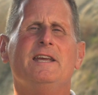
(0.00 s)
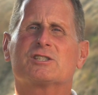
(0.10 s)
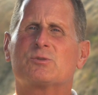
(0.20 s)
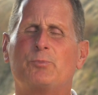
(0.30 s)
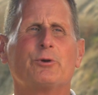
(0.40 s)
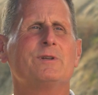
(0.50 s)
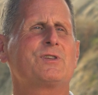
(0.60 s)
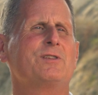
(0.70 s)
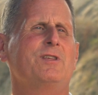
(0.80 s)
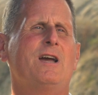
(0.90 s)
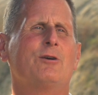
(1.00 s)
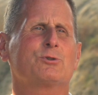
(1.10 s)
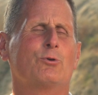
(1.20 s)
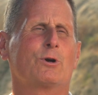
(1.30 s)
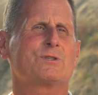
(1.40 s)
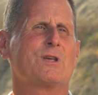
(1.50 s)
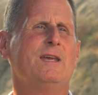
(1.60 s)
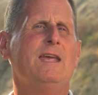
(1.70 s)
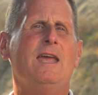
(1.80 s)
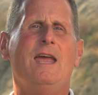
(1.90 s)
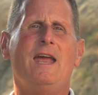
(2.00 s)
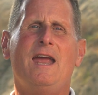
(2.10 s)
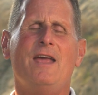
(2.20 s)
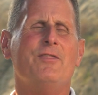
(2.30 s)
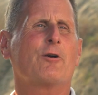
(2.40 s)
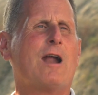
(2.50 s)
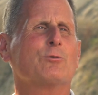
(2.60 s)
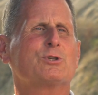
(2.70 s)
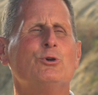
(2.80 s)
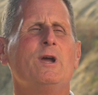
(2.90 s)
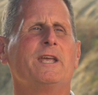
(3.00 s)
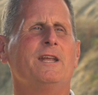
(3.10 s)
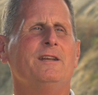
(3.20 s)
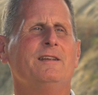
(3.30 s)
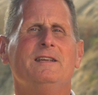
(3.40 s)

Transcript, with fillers: experiencing the outdoors, and they're out doing it